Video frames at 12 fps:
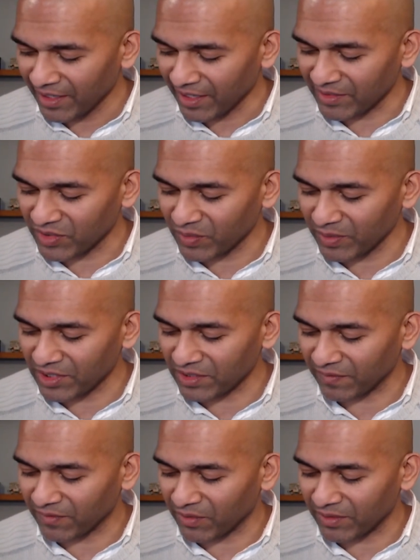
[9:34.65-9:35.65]
And the switches,
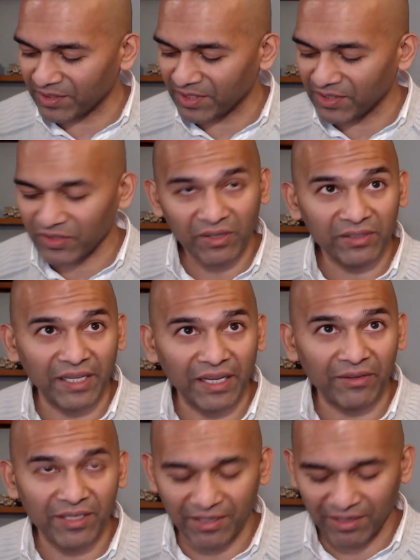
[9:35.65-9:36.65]
of course, these are all
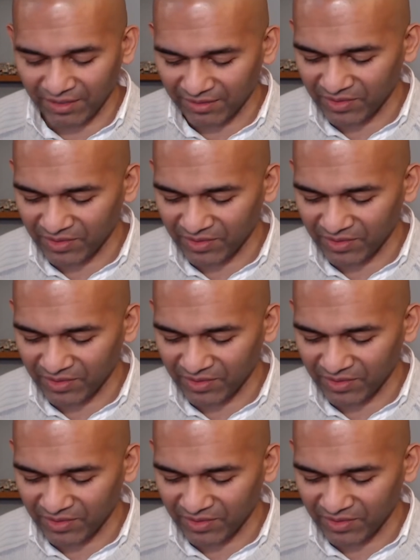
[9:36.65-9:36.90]
down here.